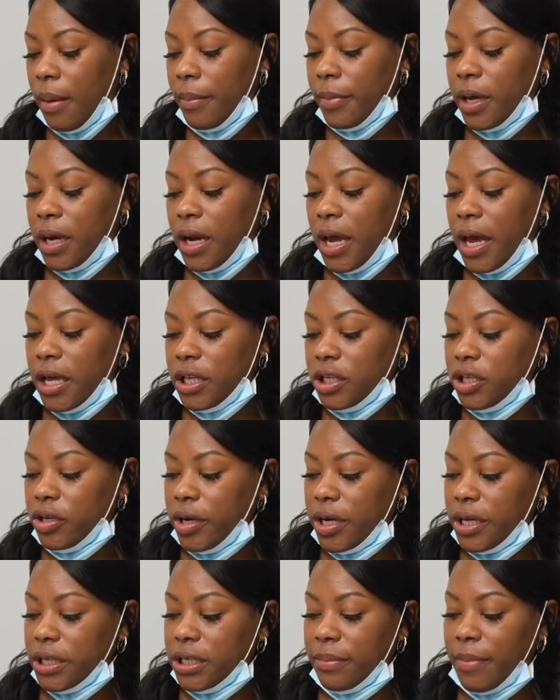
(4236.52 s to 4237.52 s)
I'm going to enter
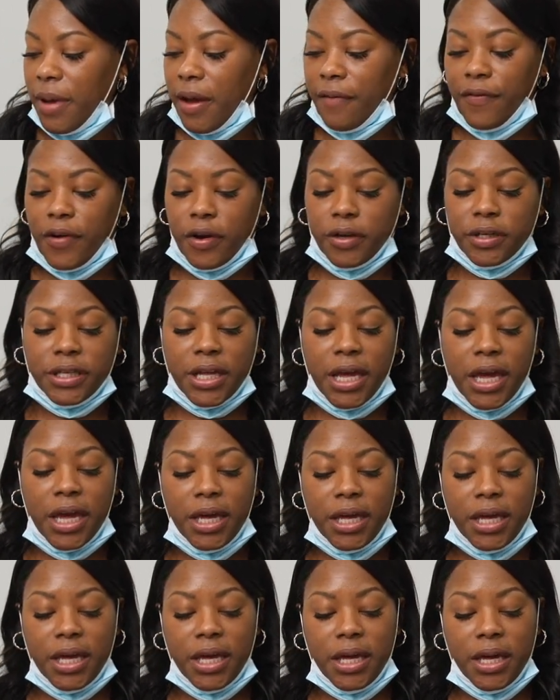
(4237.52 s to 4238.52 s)
into my first
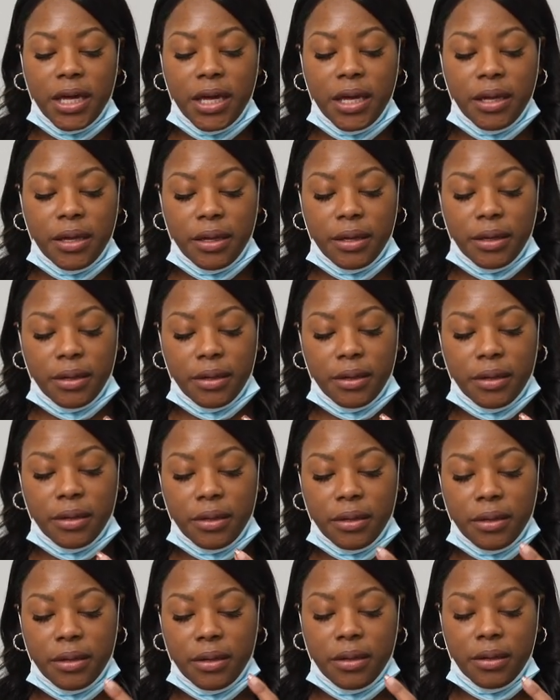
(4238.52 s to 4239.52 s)
aid kit,
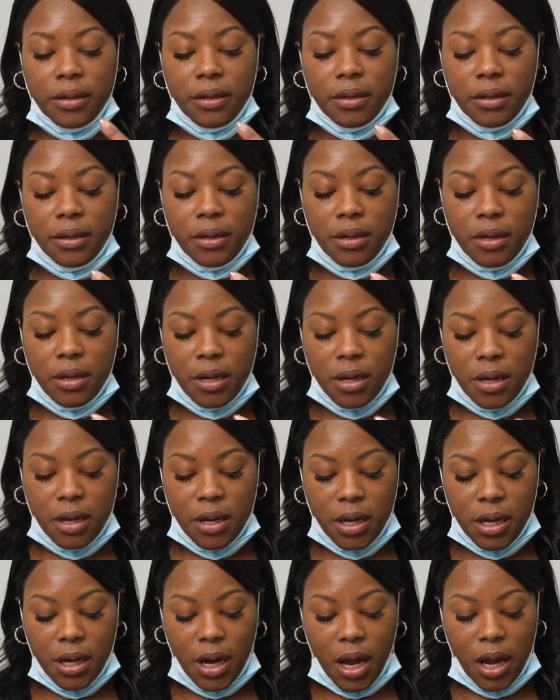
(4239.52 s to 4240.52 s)

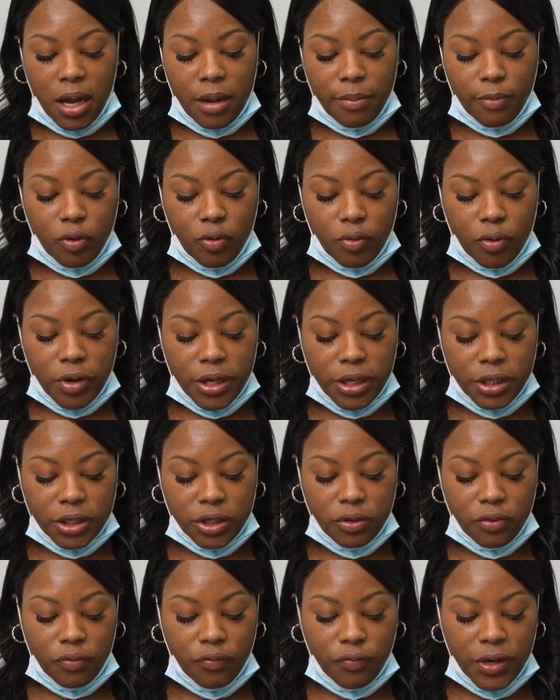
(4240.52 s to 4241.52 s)
and I am going
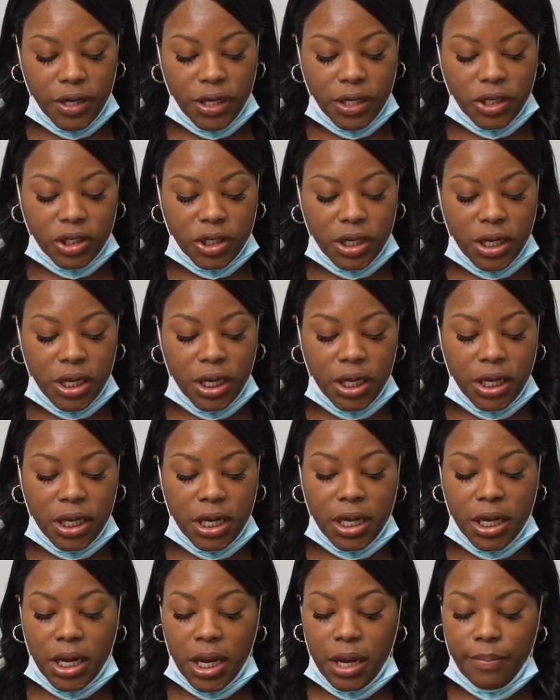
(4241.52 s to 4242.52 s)
to reach and
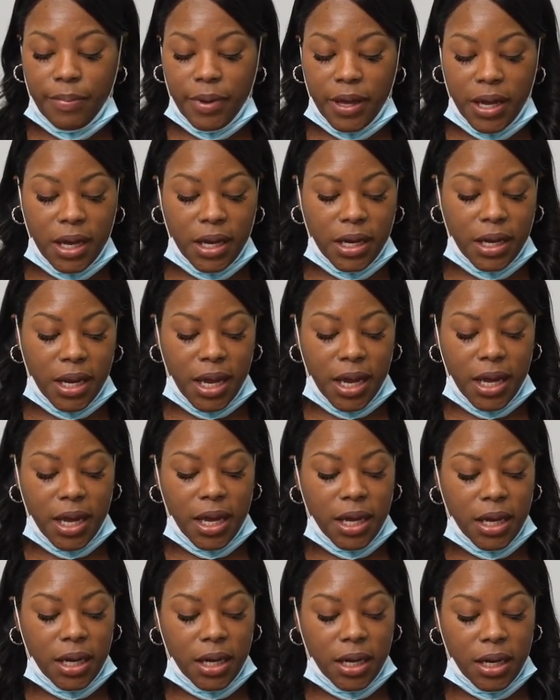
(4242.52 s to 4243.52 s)
get a
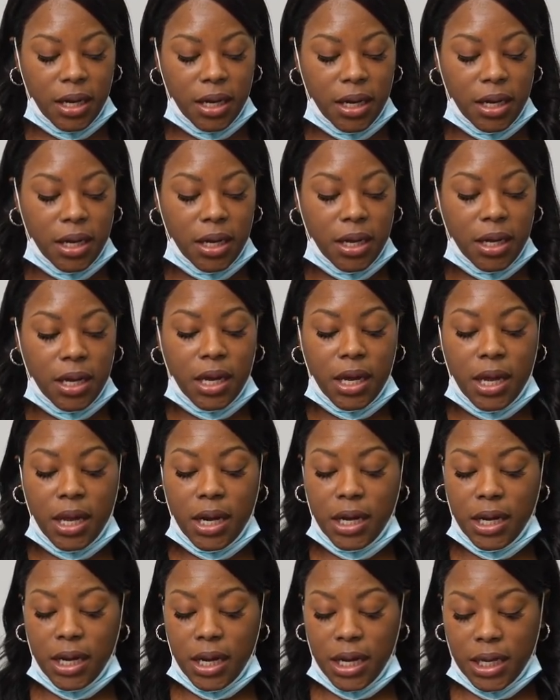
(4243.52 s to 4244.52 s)
Band-Aid and
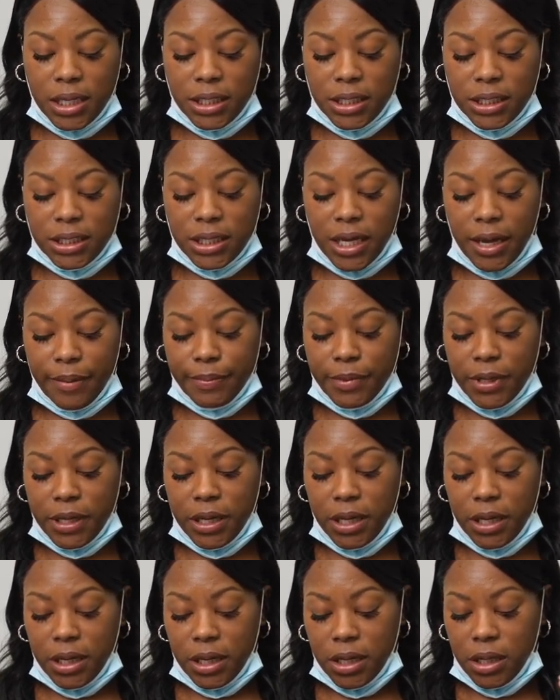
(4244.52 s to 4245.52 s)
an
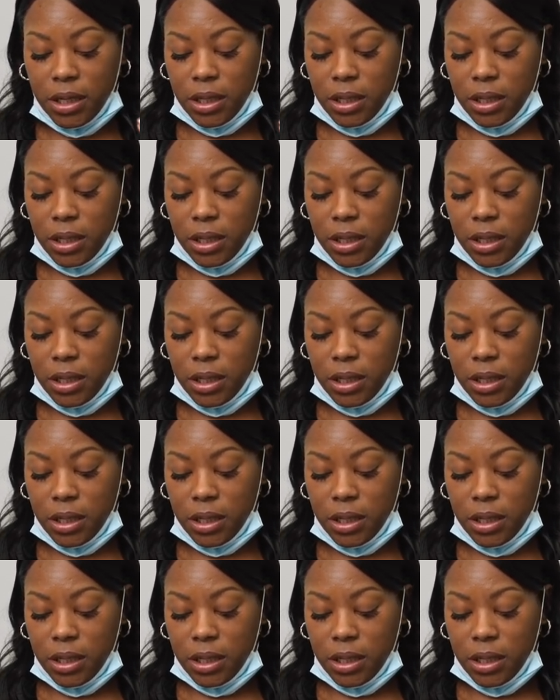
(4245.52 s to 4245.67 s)
antiseptic